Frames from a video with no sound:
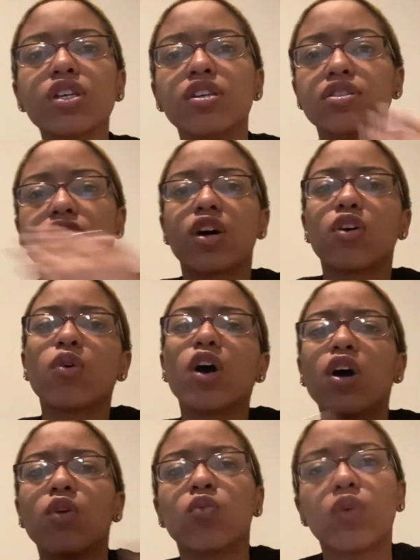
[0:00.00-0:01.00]
So
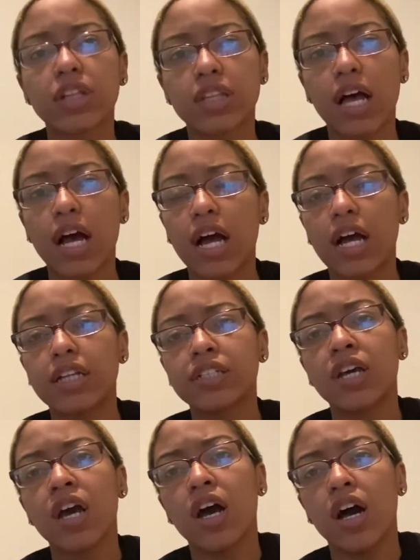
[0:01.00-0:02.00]
one
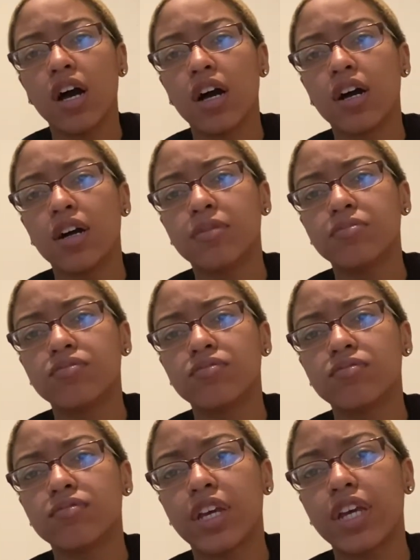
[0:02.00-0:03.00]
line
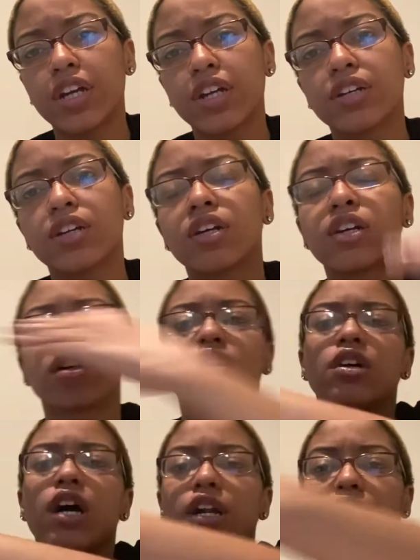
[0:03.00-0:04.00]
here,
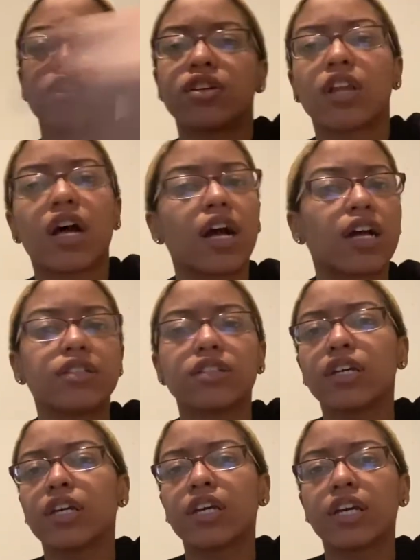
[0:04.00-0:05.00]
another line
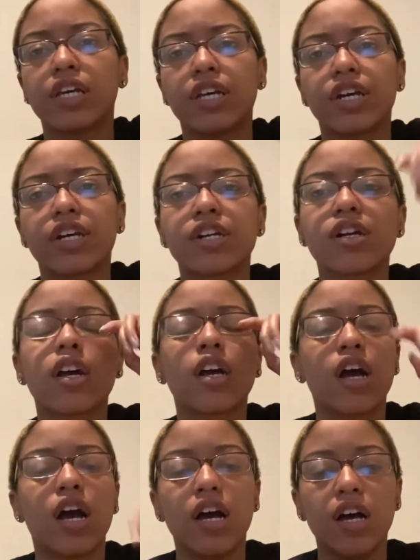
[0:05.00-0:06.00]
here,
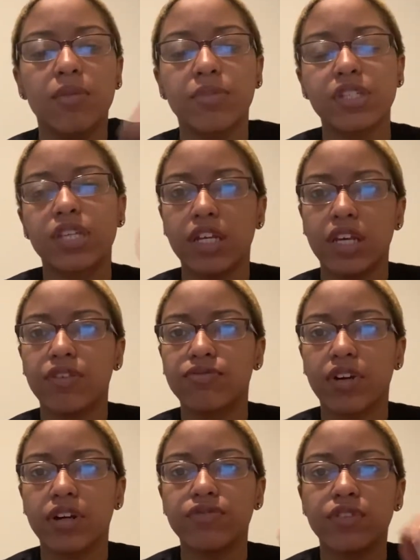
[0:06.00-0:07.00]
sitting in
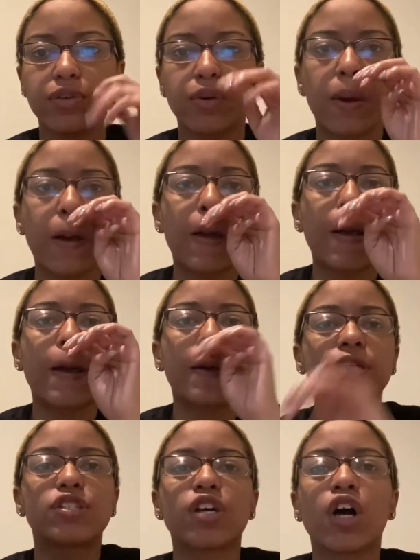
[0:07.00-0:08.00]
front of you.
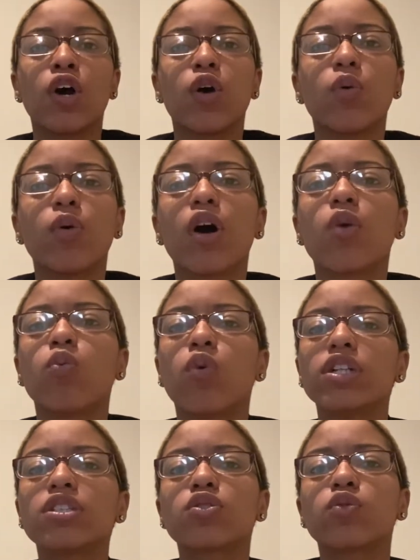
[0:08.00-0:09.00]
So
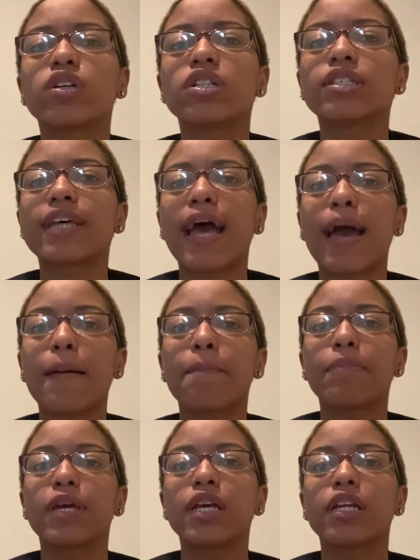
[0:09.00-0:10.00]
what's going to
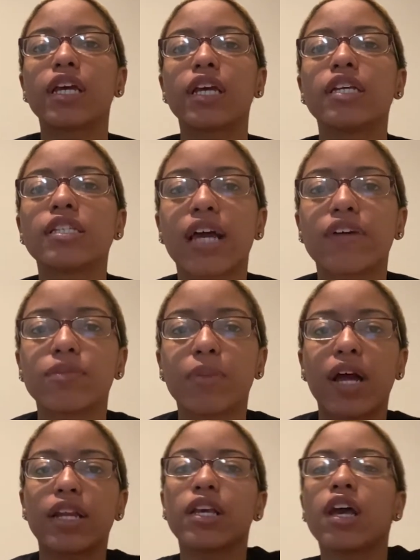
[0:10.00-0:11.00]
happen is
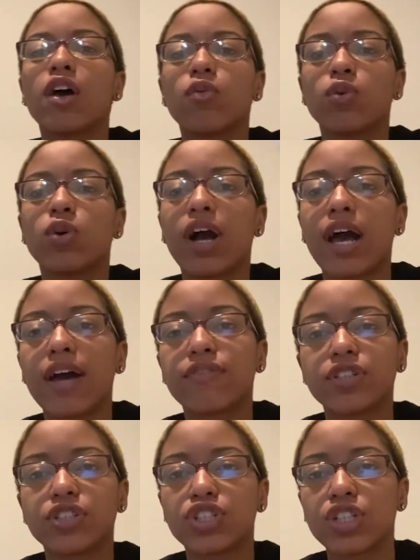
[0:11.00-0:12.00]
everybody will have
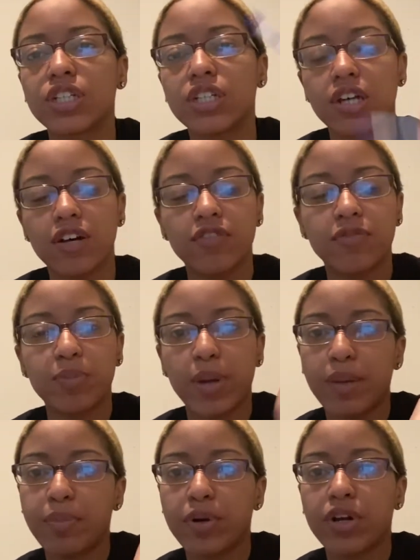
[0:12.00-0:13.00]
a sheet of
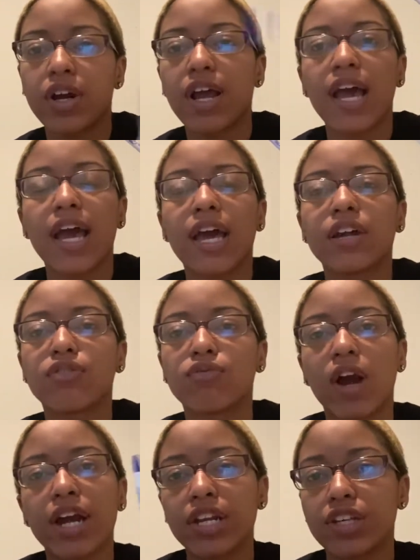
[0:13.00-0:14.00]
paper and a
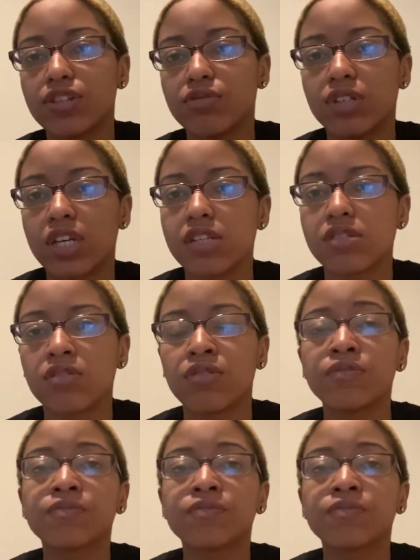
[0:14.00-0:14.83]
writing utensil,